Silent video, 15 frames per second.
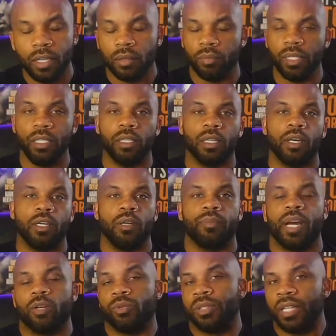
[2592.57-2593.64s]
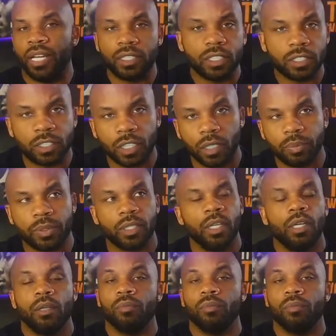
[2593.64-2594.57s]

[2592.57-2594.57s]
me learning about relationships,